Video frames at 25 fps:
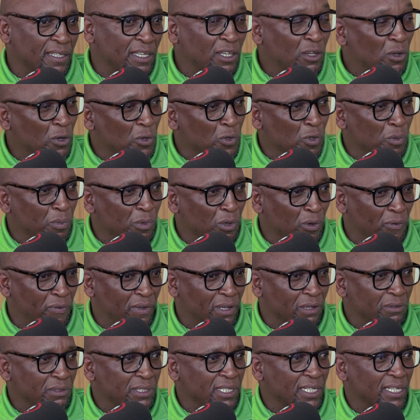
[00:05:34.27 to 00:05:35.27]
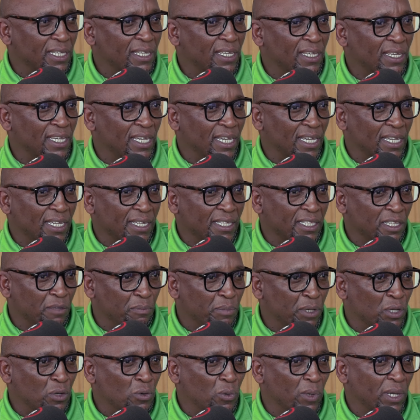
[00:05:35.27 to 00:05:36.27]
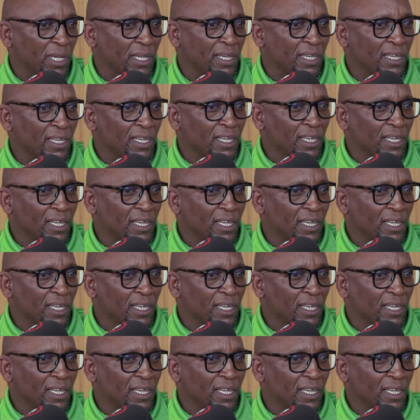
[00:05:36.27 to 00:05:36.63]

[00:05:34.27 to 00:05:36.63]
the economy of Gauteng uh, in a big way.